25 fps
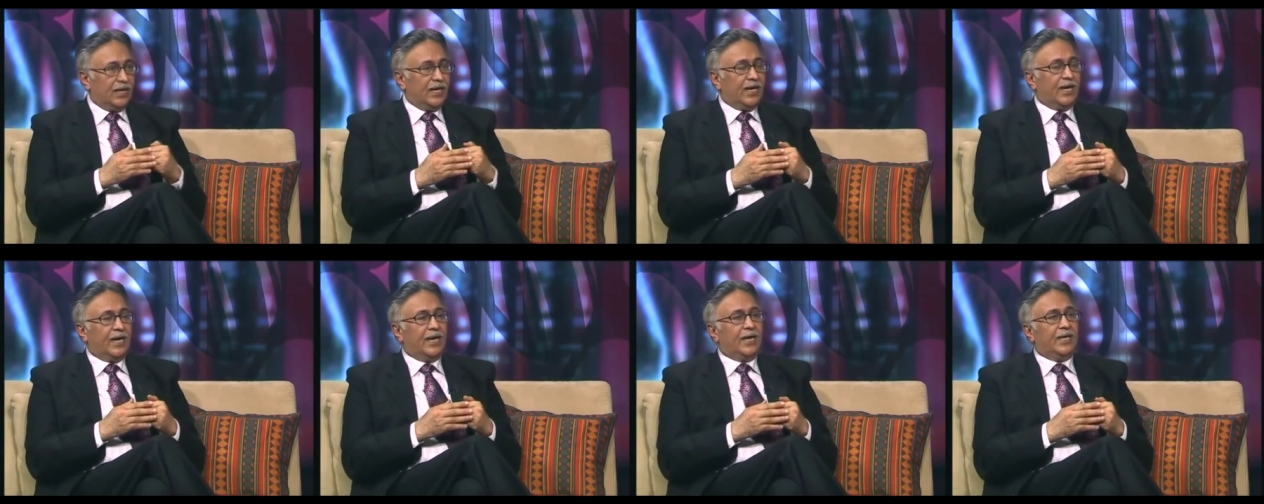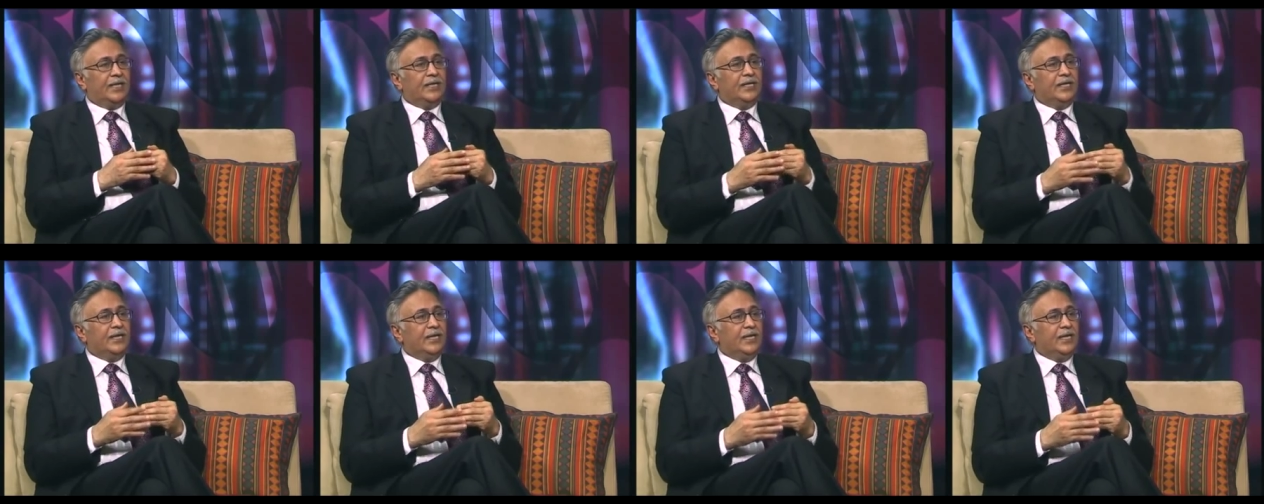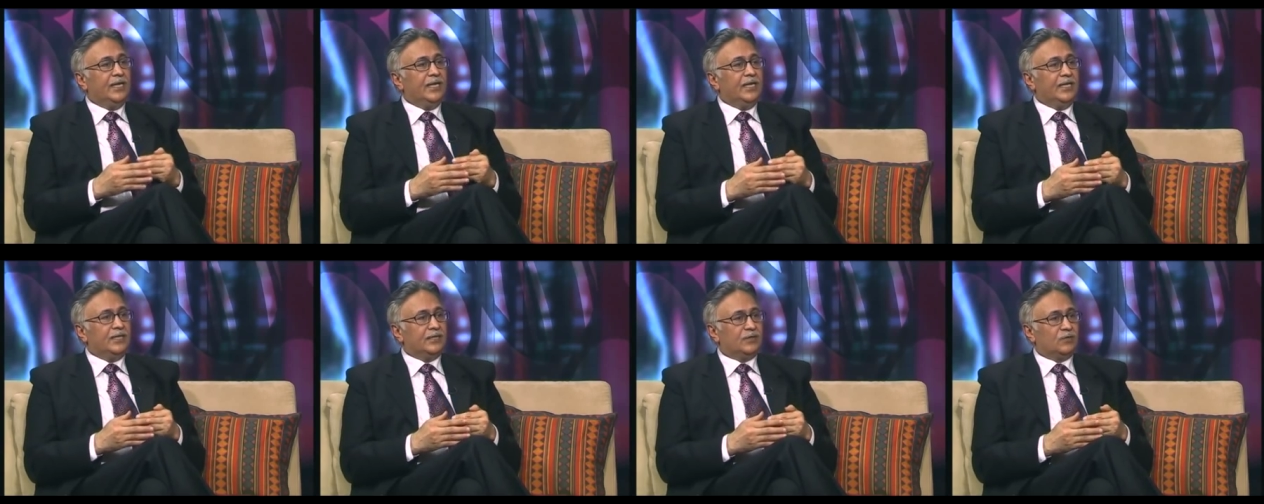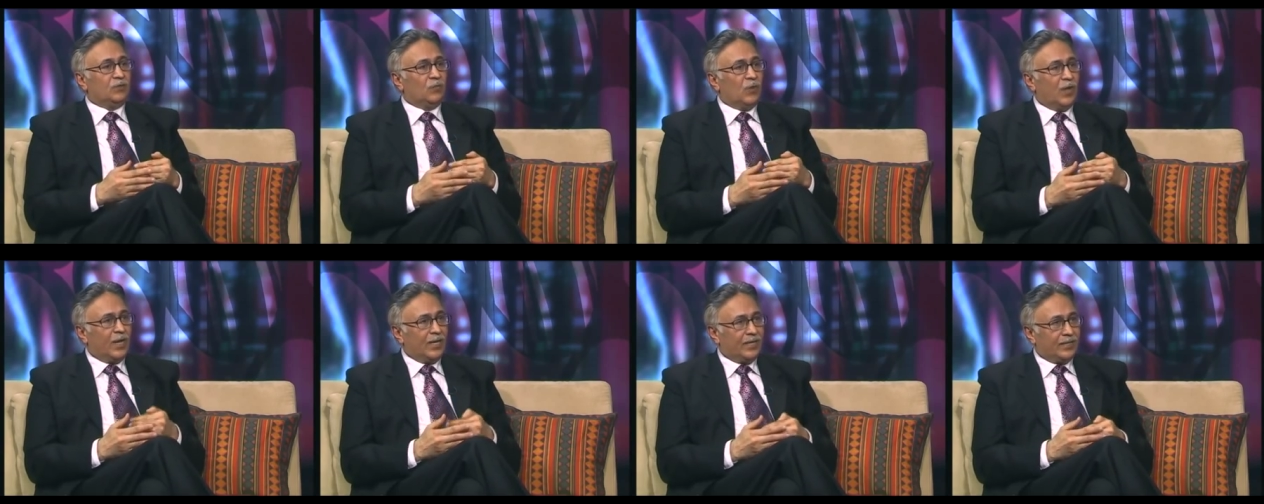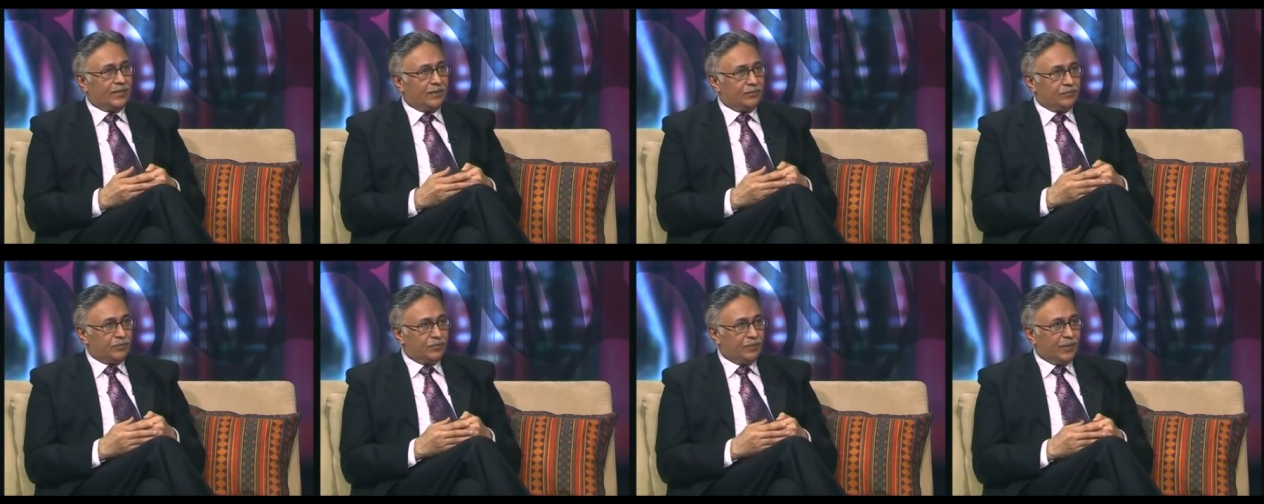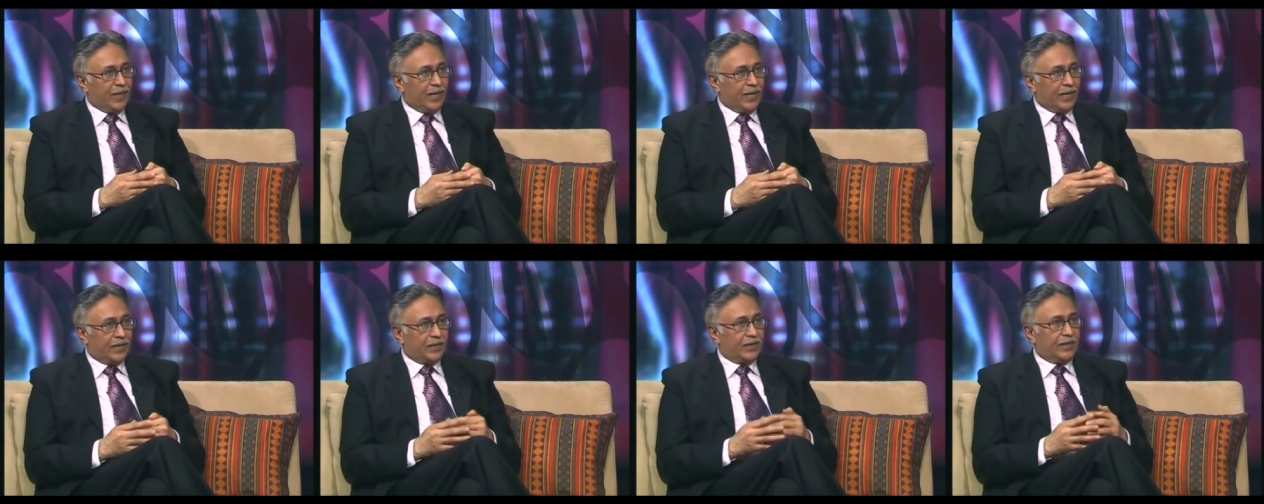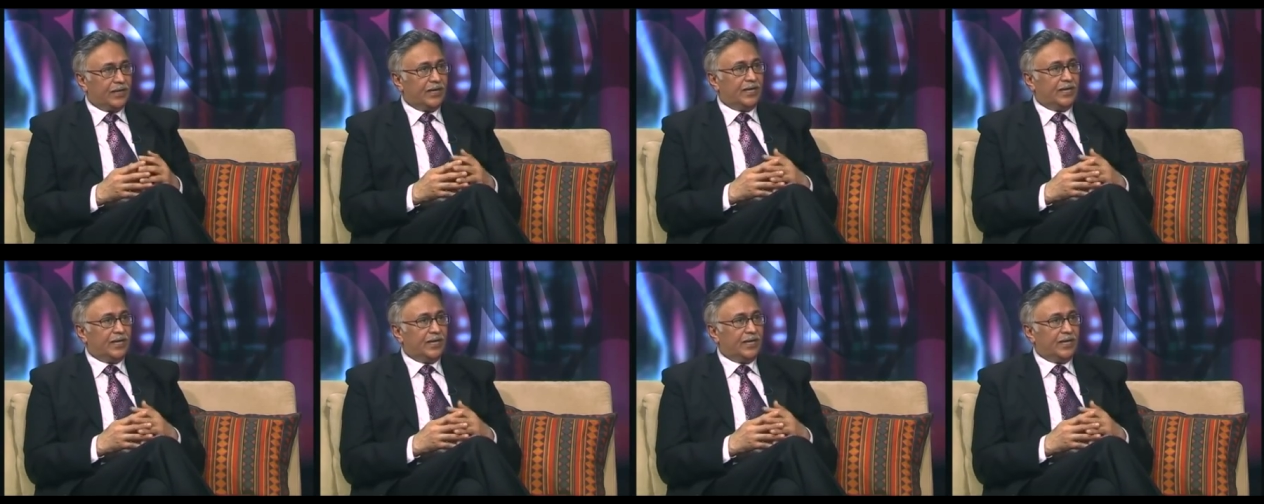and he is welcomed back,